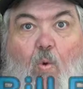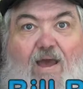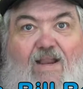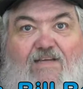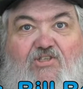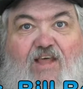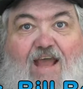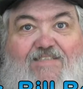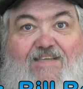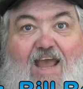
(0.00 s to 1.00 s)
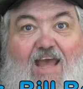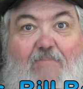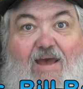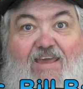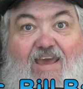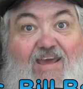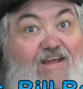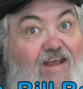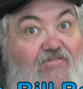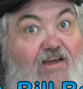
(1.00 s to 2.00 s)
Well, it's that time
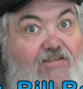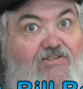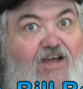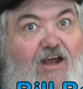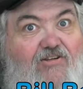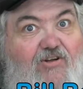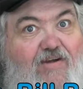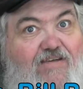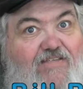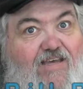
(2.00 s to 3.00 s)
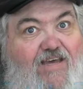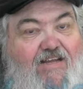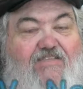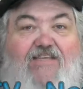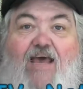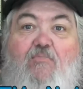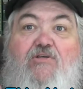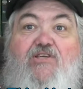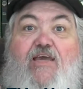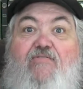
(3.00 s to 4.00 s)
again, and the doctor is in. It's time
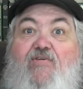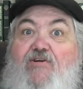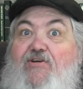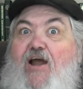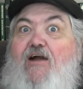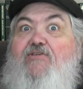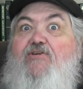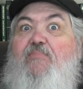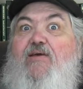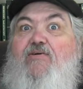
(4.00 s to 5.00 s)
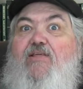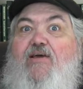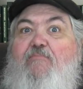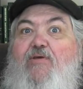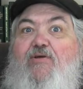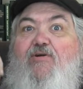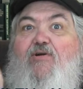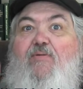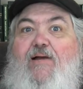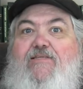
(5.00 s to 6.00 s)
once again for Dr. Bill, the computer
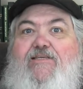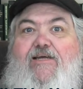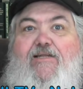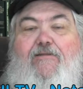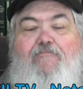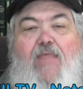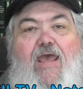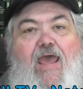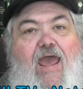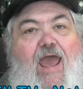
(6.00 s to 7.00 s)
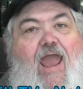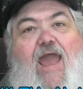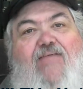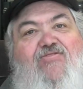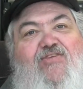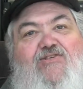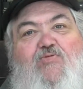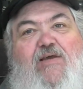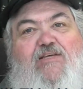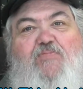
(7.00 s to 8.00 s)
curmudgeon. And
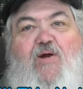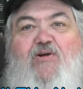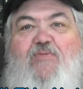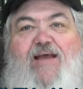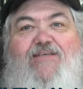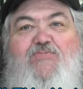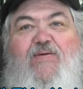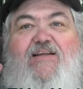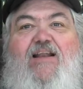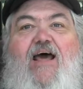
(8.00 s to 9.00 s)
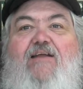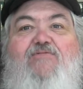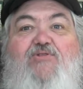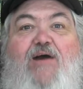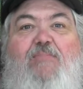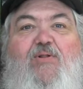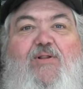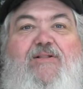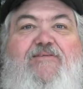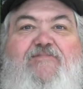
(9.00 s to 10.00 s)
this week's program has been a lot of
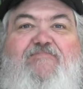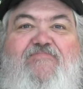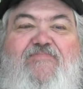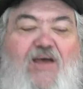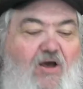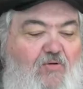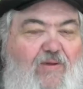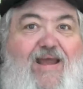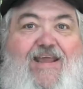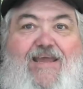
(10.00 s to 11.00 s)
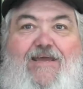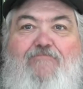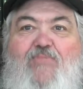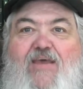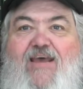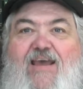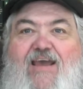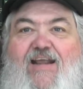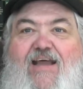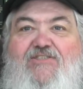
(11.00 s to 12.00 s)
trouble already.
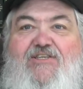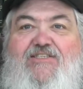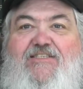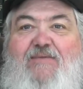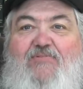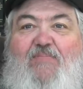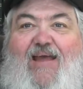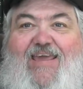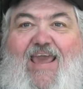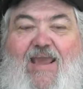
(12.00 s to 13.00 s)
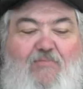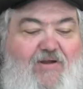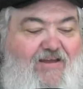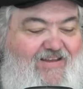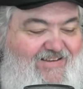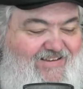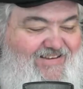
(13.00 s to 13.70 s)
And I just tipped my camera.